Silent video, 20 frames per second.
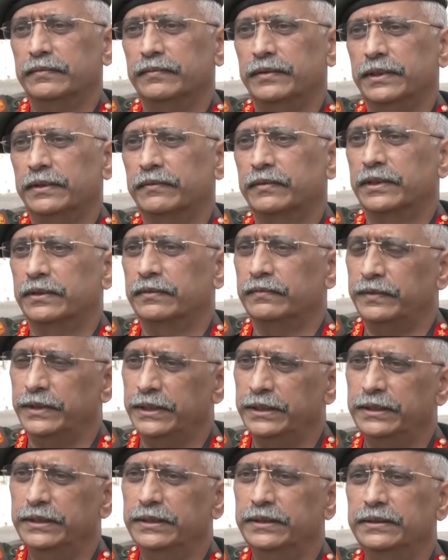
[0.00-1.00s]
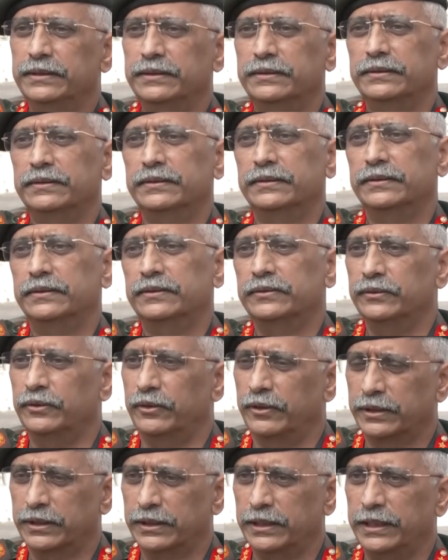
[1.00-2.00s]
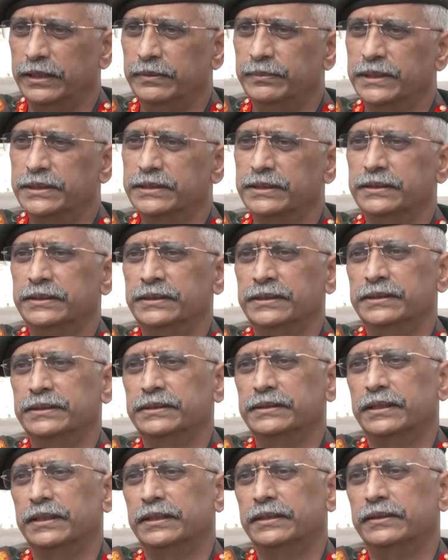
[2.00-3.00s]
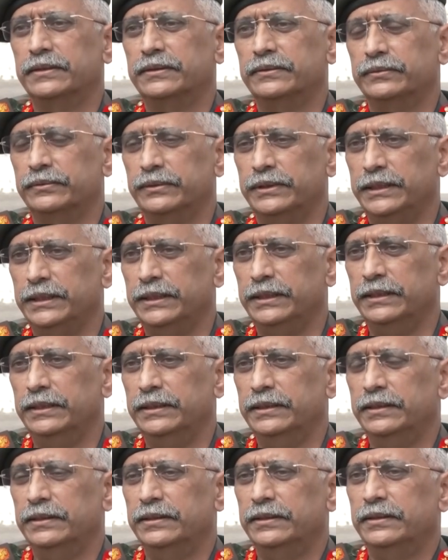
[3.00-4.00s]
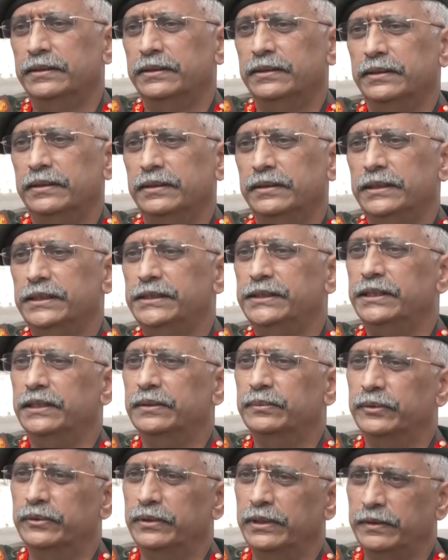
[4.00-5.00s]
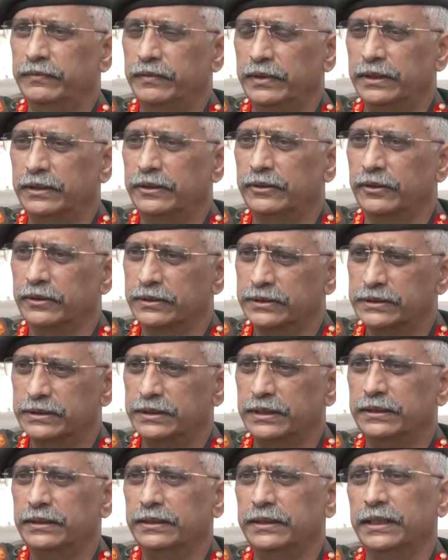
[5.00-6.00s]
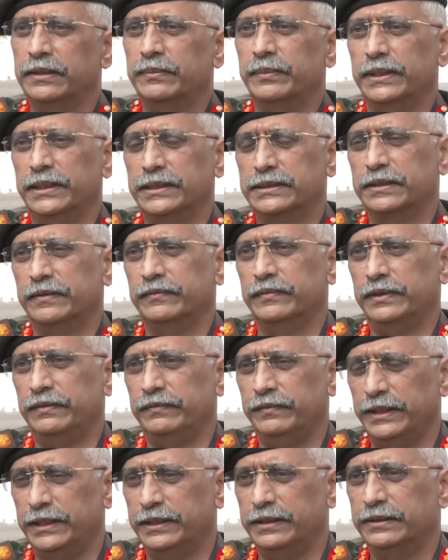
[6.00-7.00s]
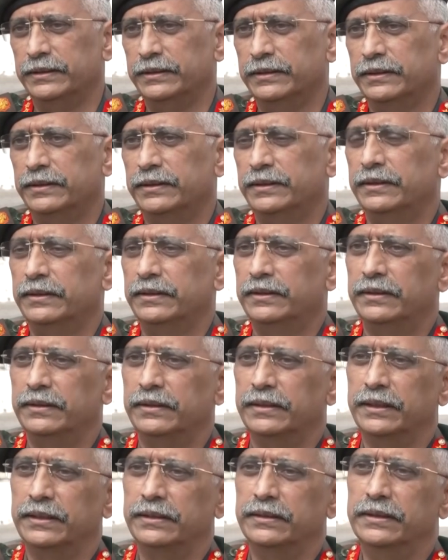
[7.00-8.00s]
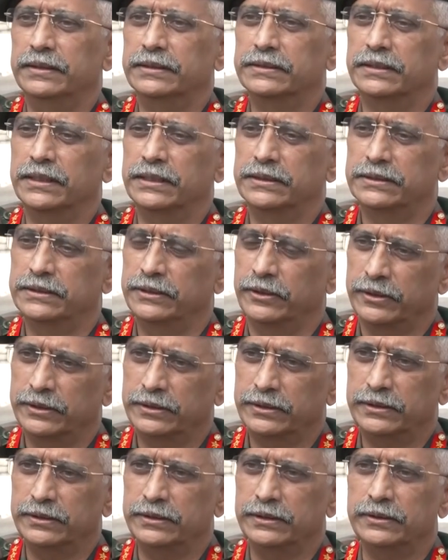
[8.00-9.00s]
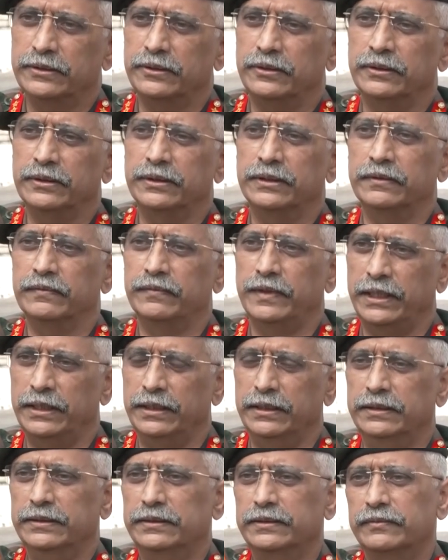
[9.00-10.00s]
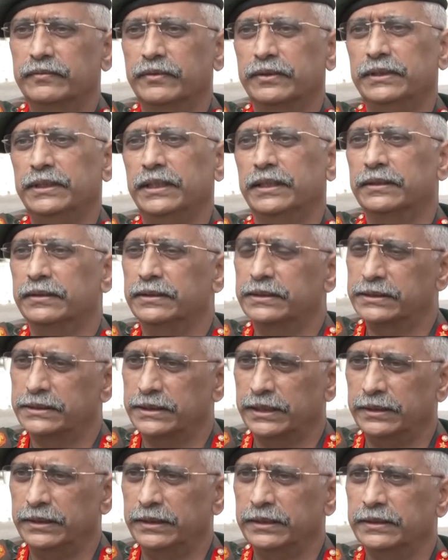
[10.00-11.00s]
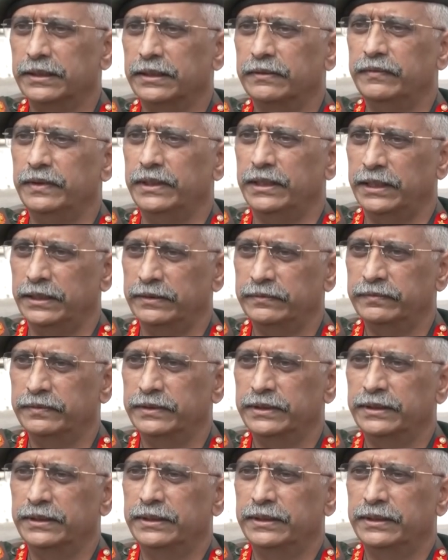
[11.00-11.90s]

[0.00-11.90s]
We have conveyed through hotline messages and through the DGMO level talks that take place every week that this does not augur well for the understanding that we have,